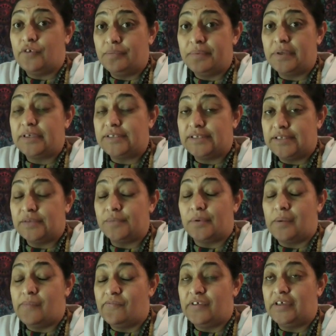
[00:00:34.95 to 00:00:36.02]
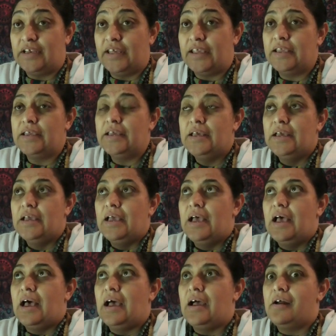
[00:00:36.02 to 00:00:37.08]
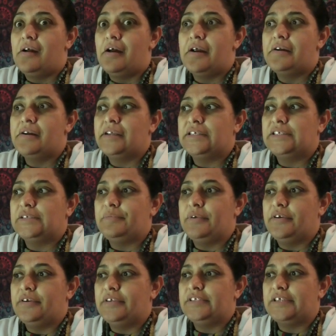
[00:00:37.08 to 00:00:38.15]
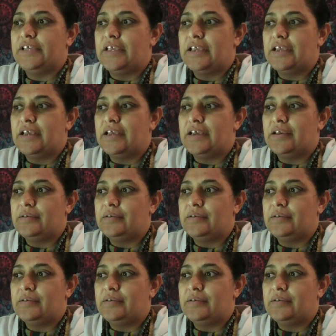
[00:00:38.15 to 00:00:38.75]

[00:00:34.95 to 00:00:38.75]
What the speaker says: you because this is what I'm feeling. Are experiencing